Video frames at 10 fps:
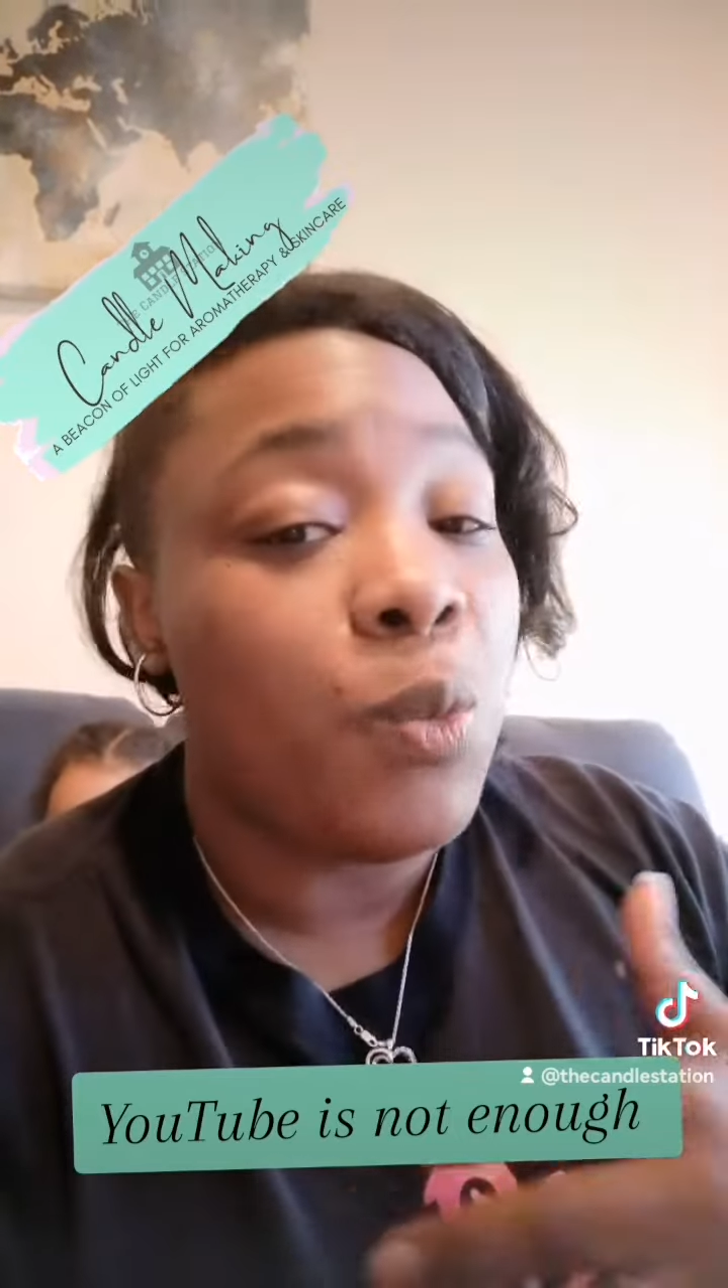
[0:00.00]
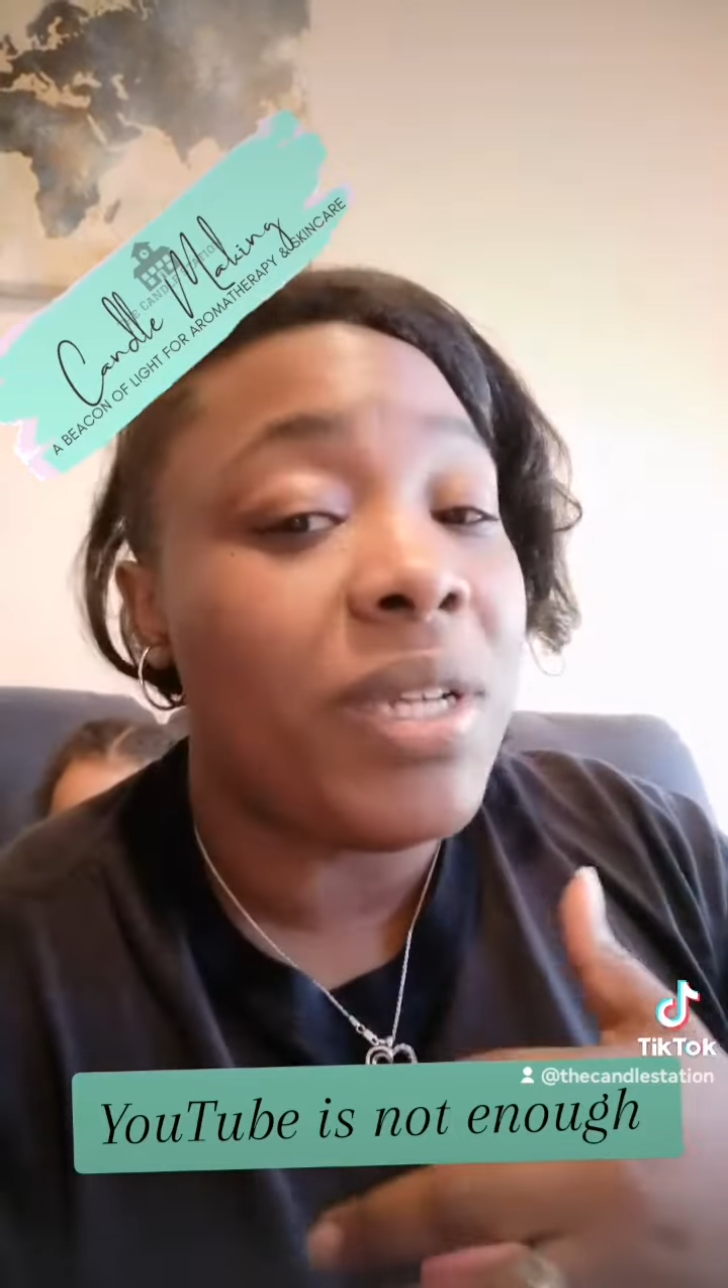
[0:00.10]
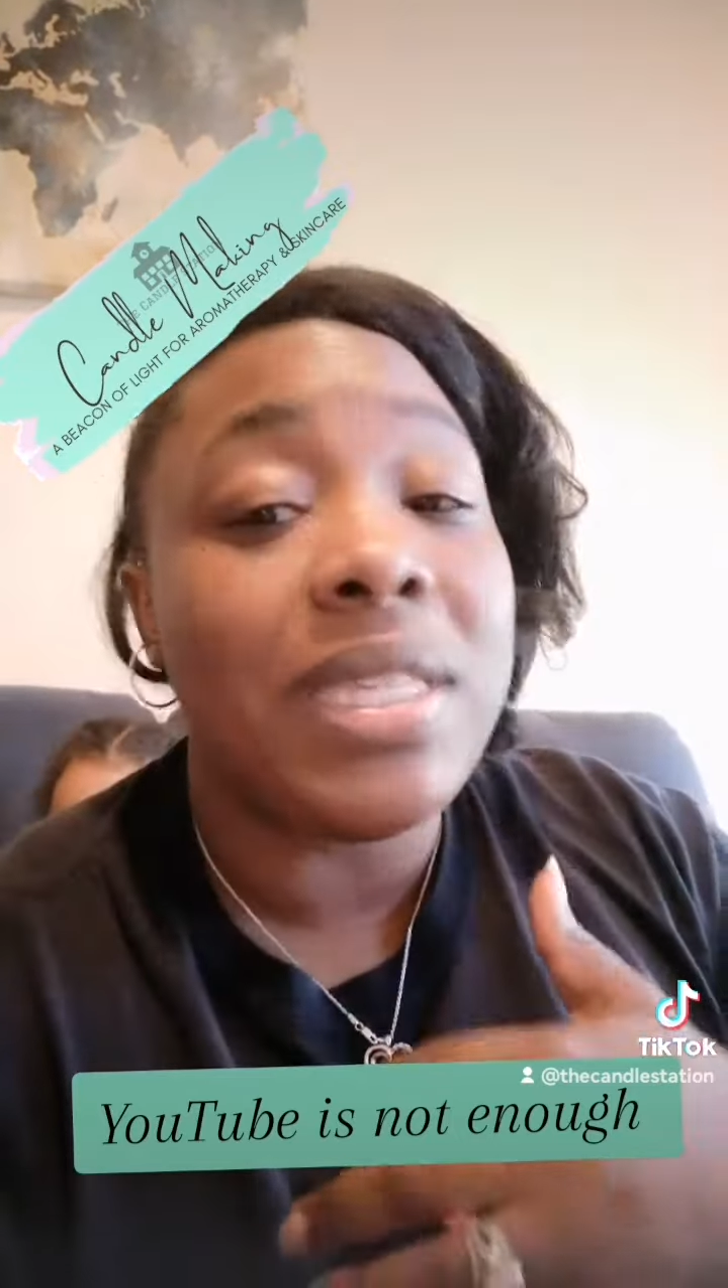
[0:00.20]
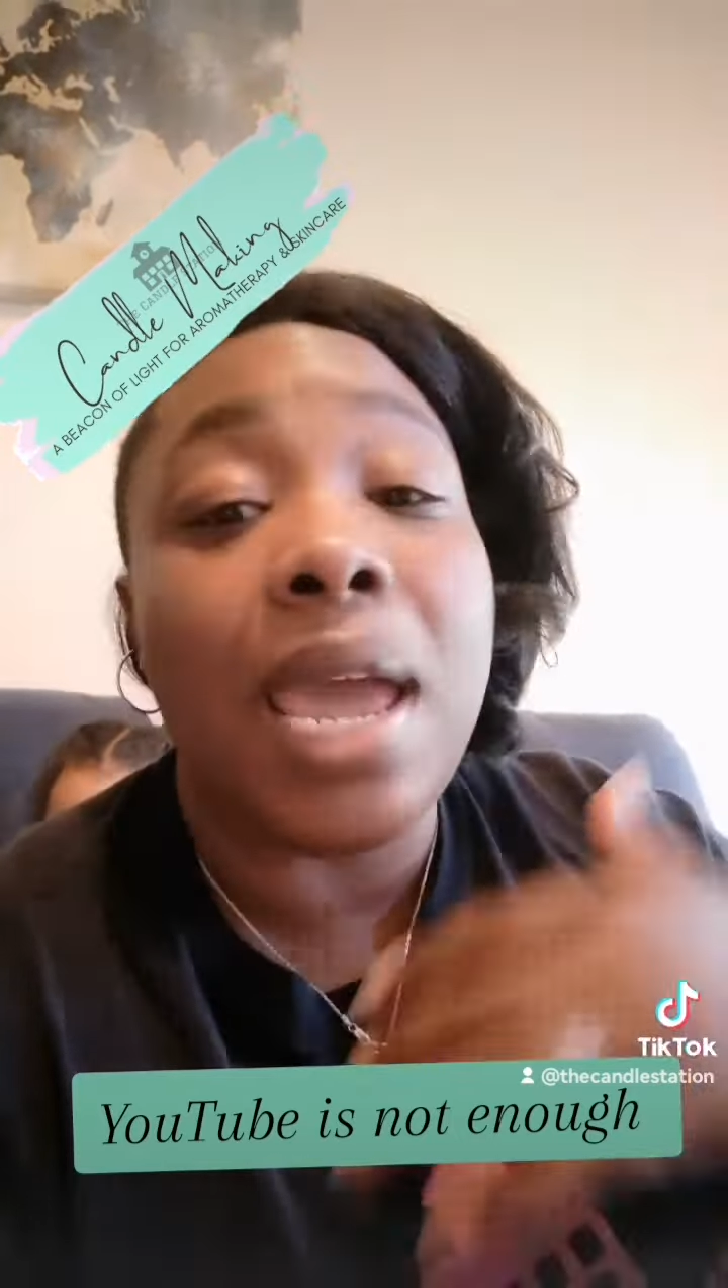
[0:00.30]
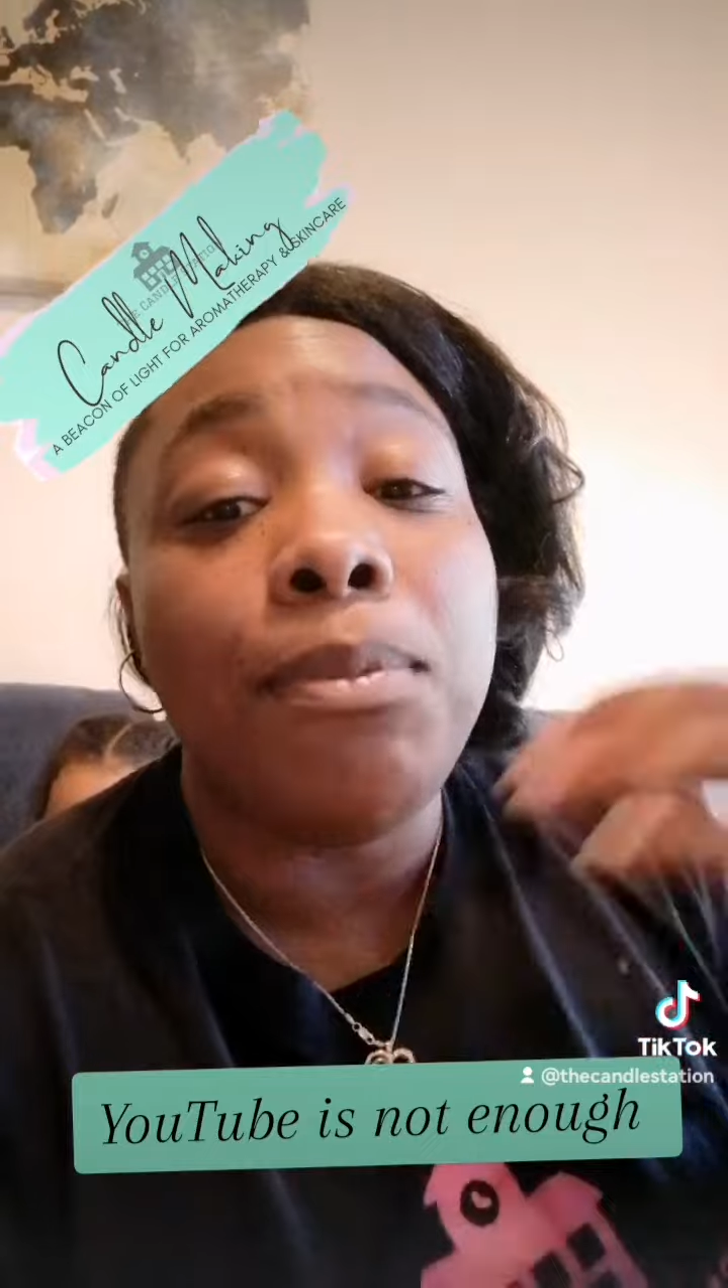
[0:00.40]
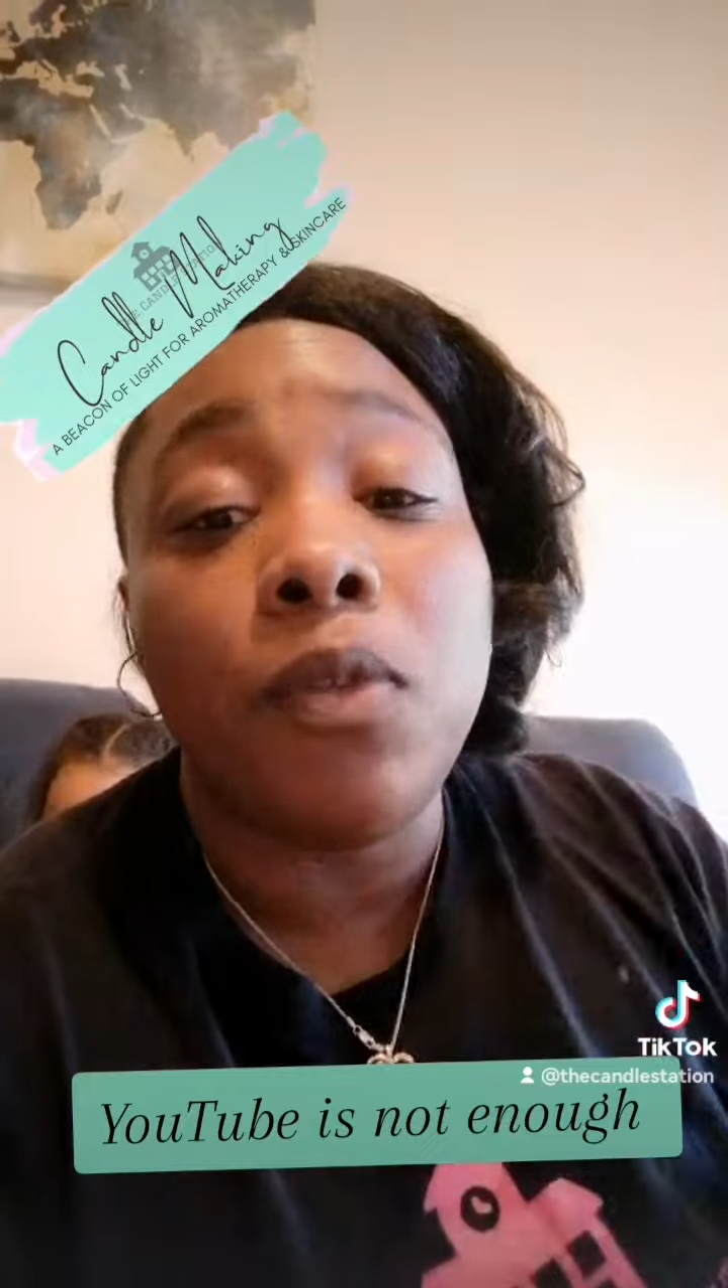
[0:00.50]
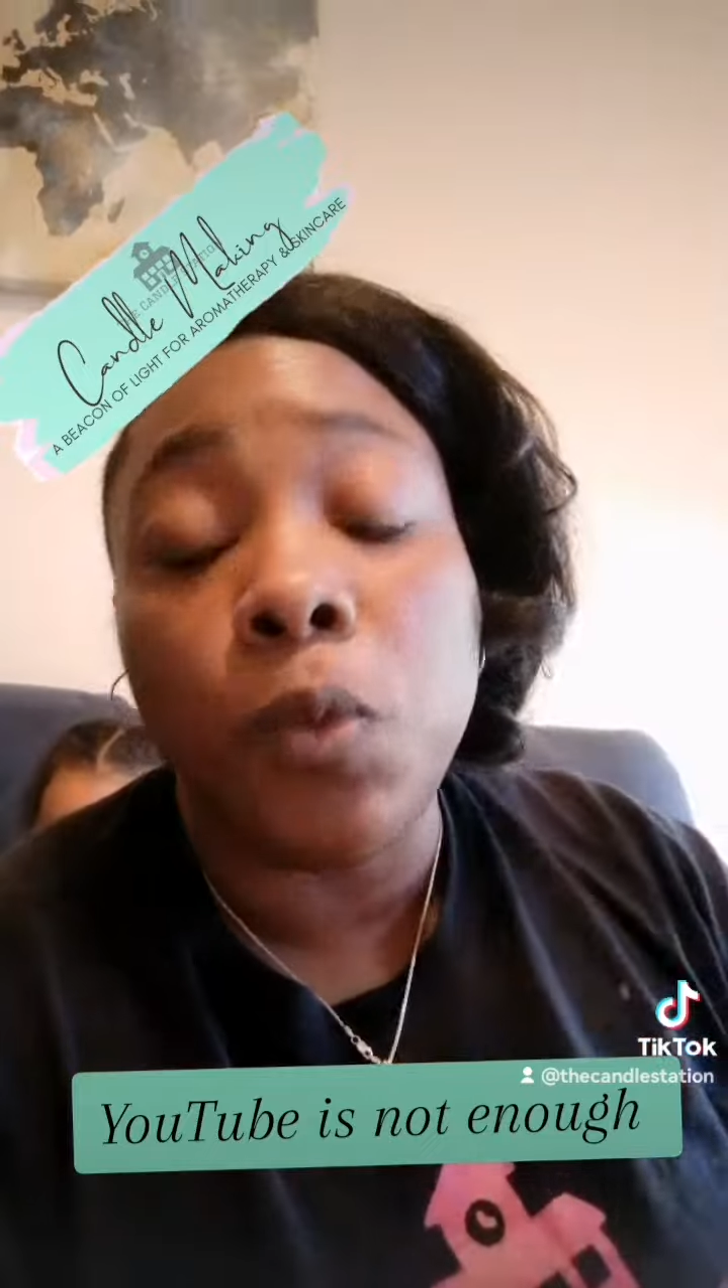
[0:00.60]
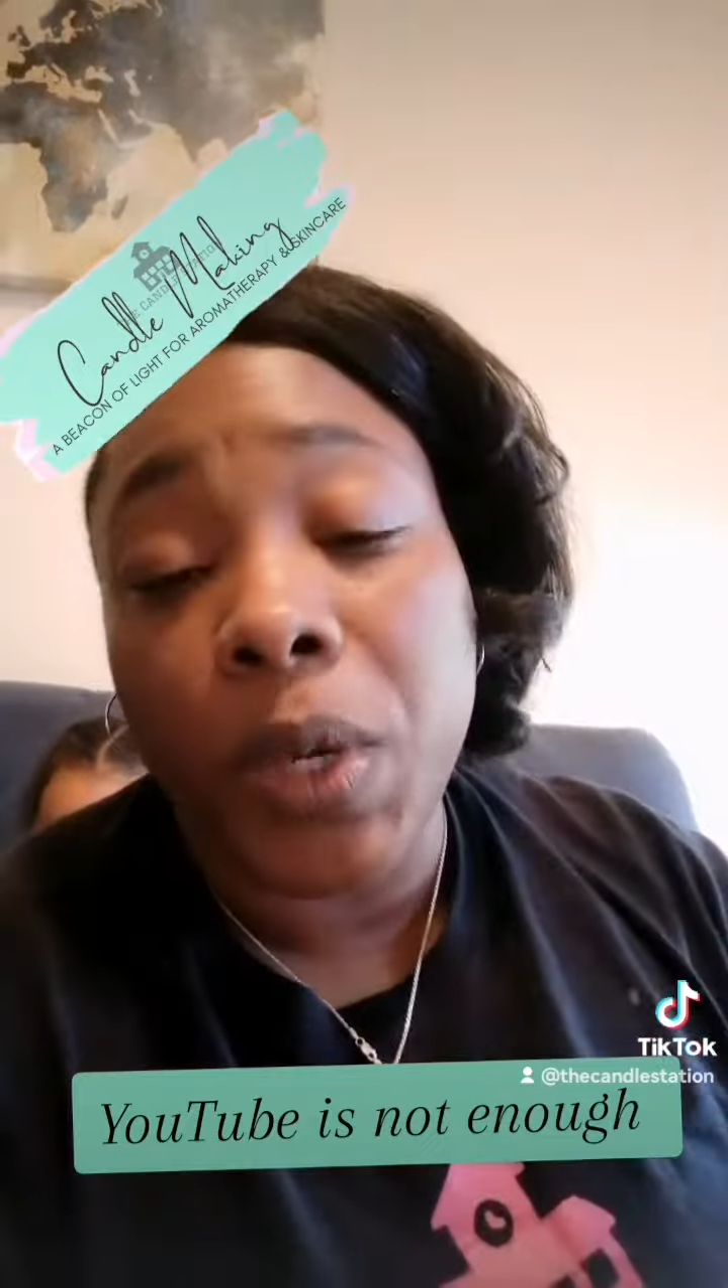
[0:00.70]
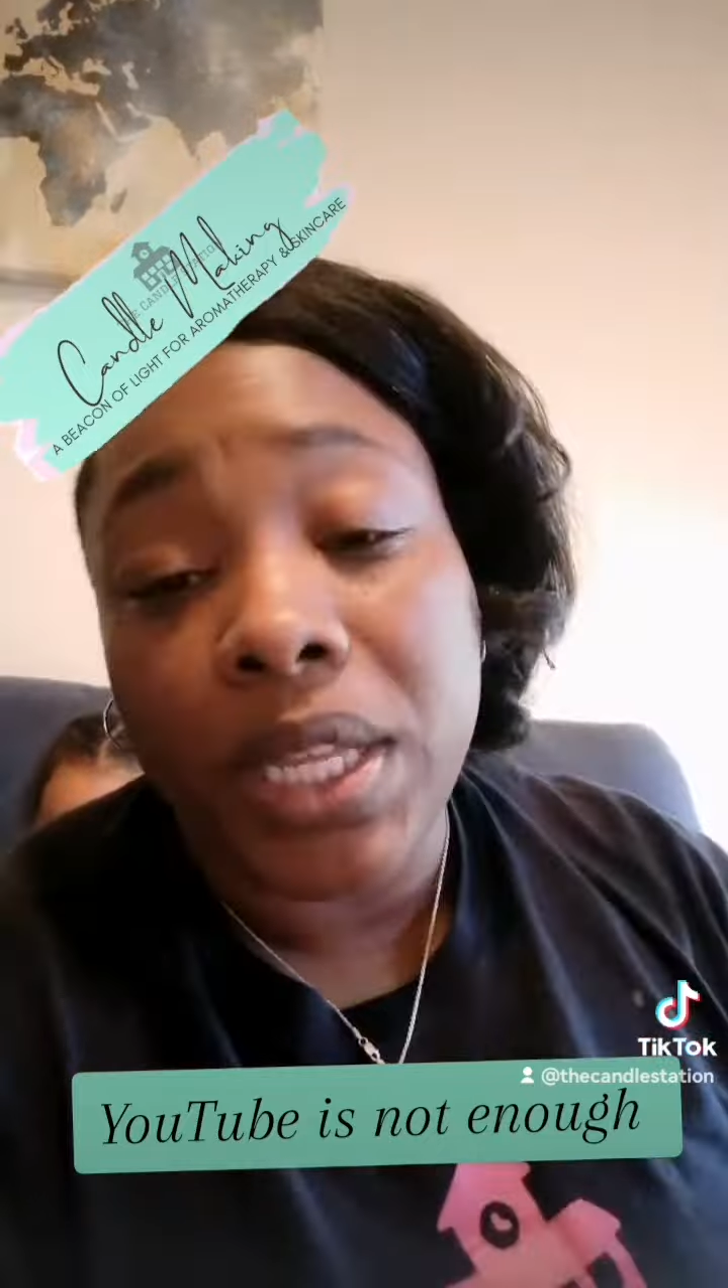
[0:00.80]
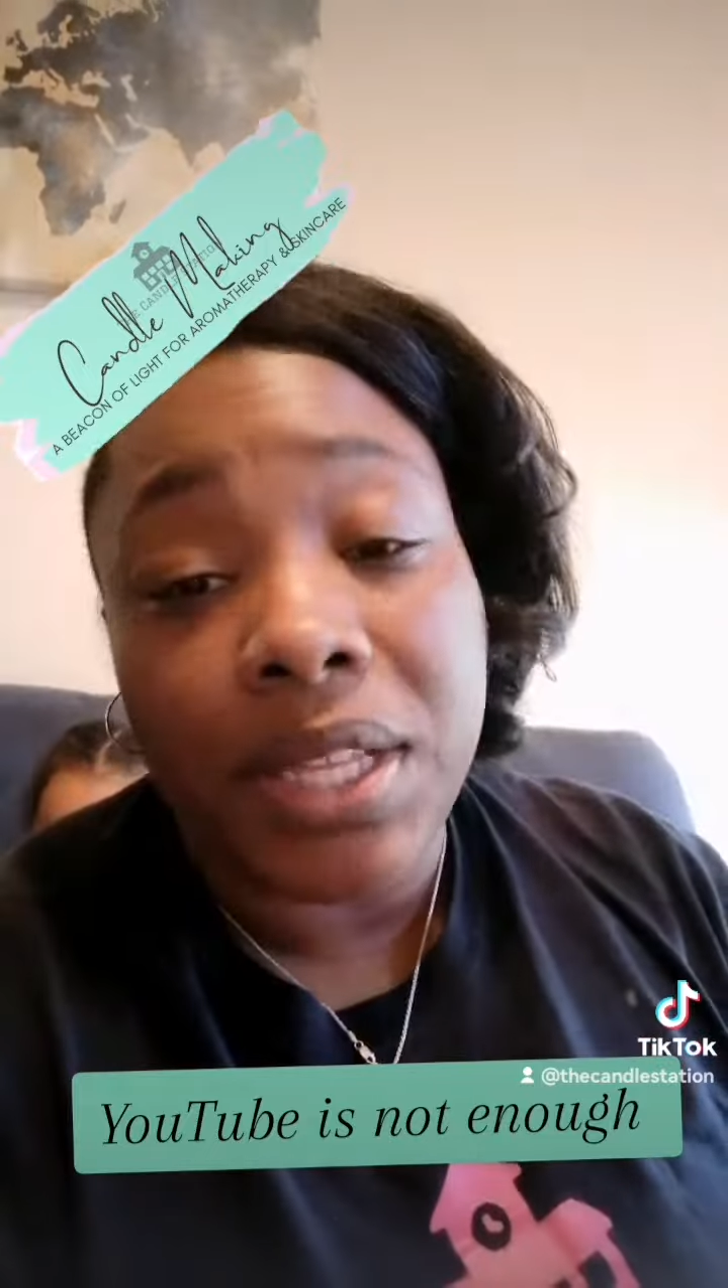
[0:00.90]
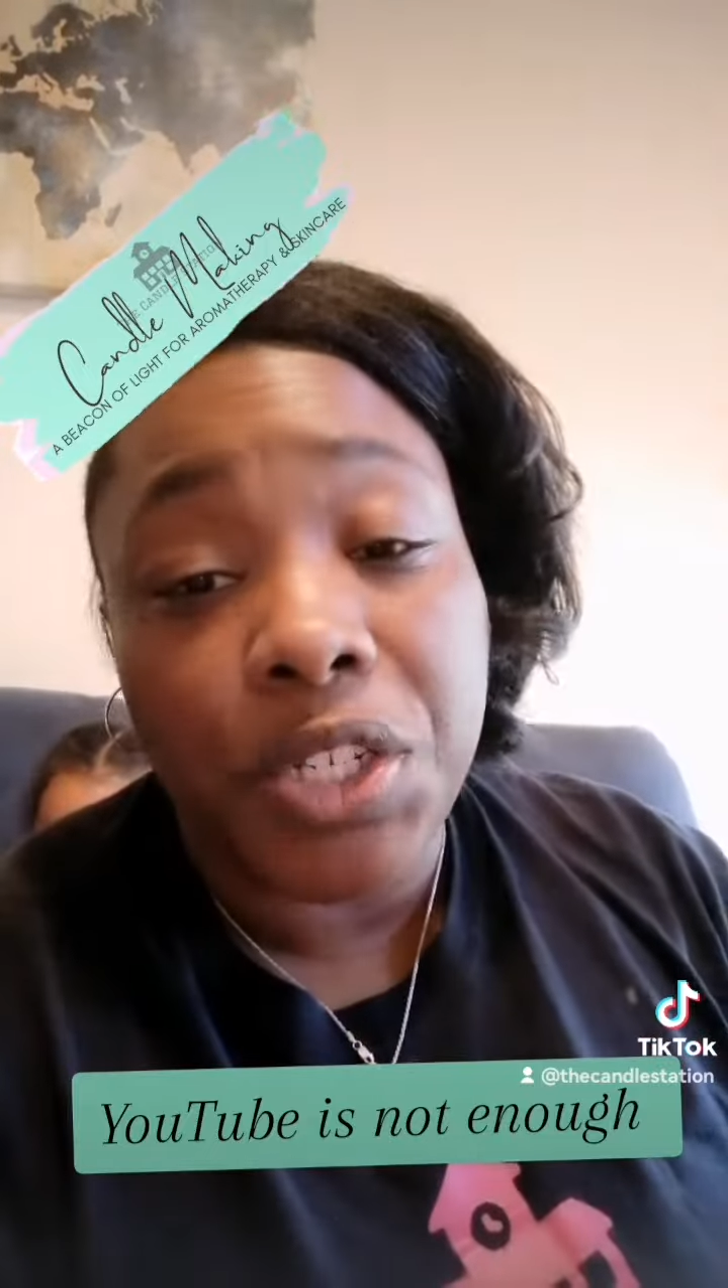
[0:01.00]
what type of wick